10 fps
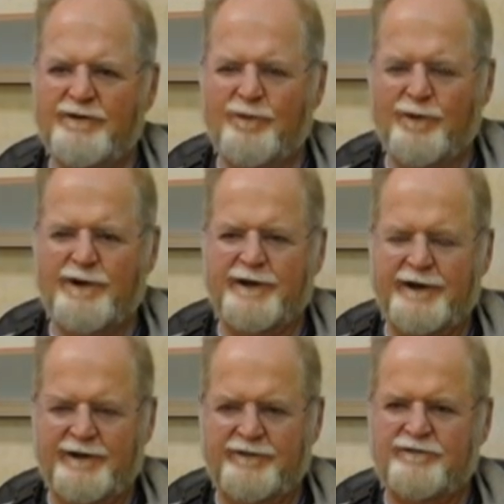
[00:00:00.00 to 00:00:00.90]
One
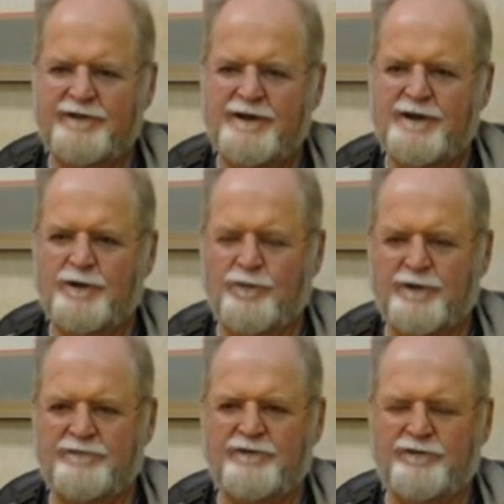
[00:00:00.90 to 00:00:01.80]
is, one
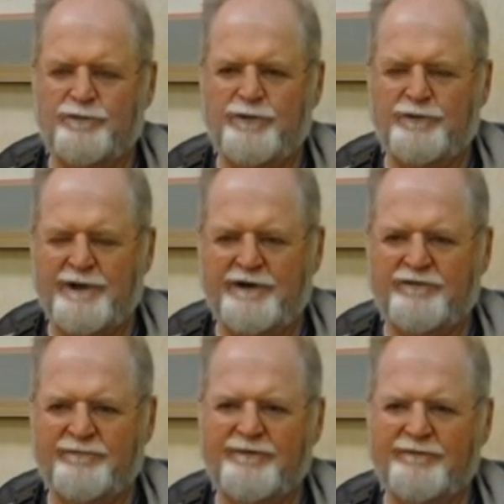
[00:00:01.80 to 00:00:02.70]
of us
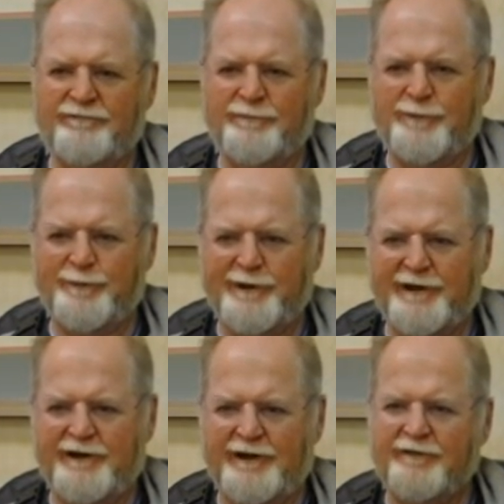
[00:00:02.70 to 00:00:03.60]
rewrites from the
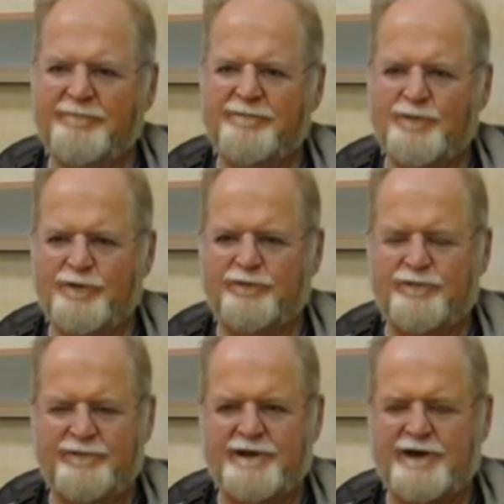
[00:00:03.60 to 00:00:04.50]
beginning once
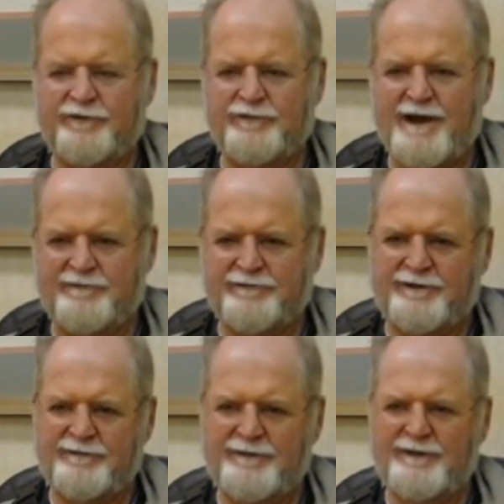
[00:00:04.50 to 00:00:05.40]
we've got a draft.
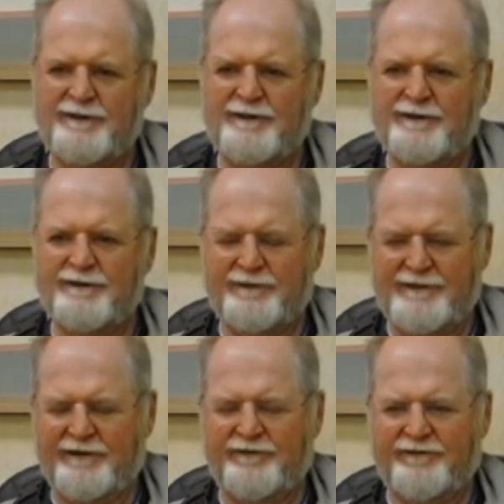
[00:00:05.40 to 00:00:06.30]

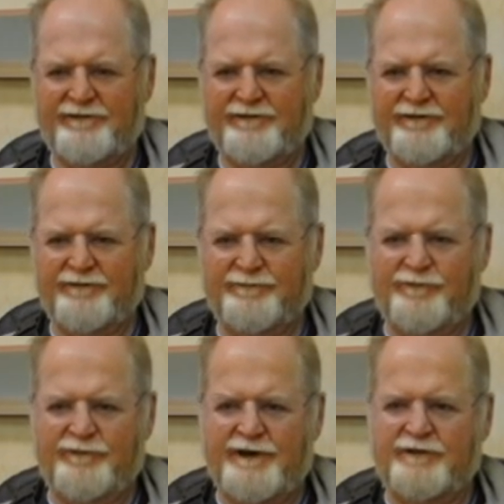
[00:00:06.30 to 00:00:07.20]
That's to
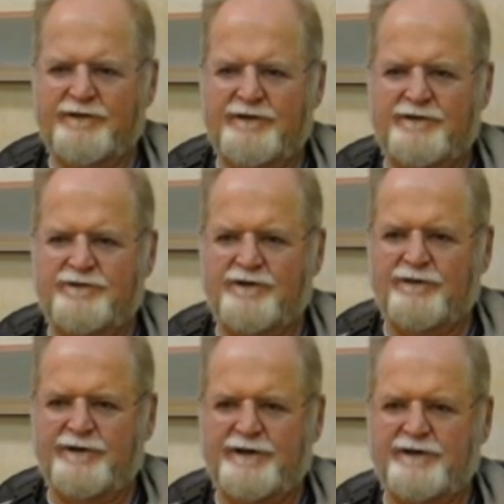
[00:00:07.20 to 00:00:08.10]
smooth out the
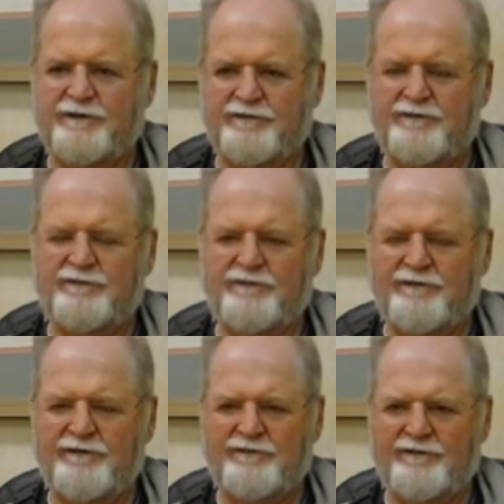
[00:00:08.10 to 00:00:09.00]
jarring
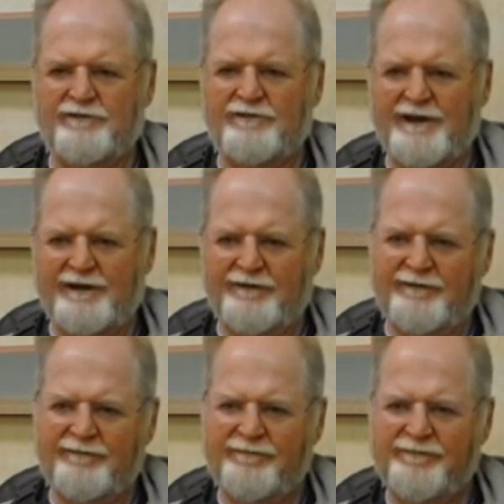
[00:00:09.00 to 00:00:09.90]
inconsistencies in style.
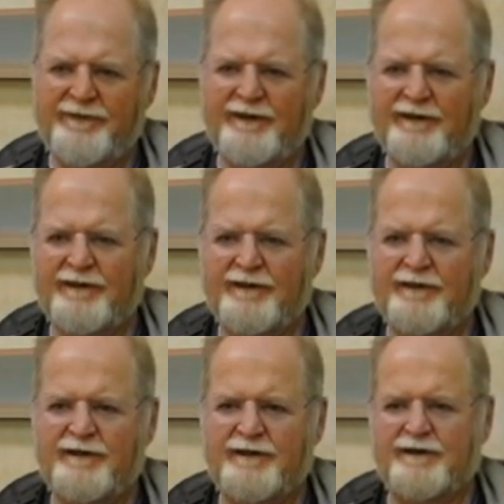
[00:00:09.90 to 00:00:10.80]

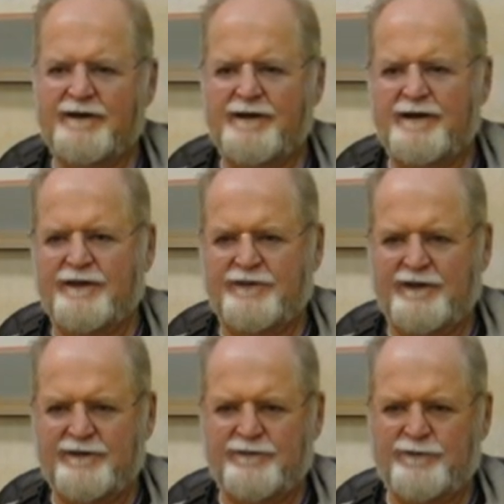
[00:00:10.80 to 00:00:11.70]
And the
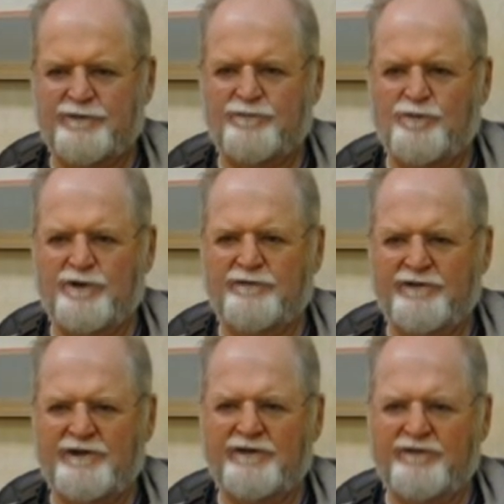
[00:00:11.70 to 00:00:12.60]
other was, one of
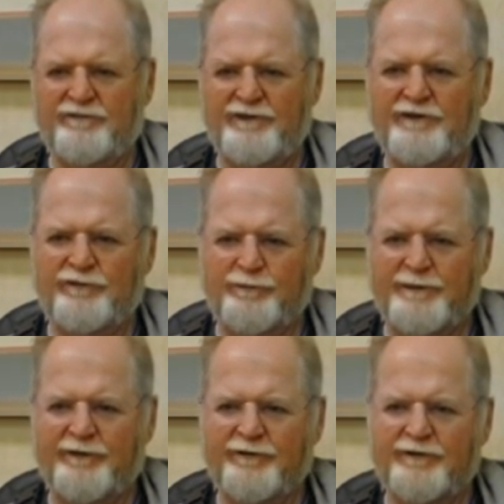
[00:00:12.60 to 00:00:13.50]
us gets the veto
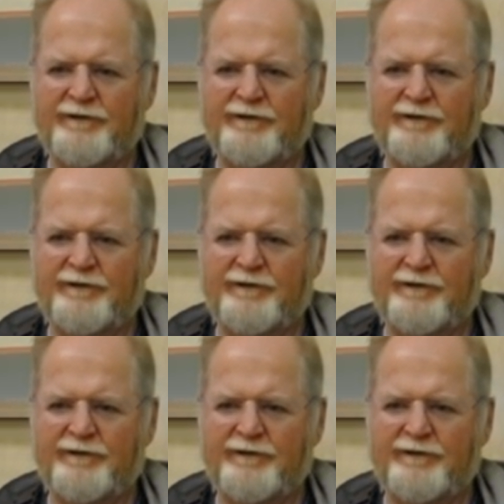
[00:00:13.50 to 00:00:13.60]
power.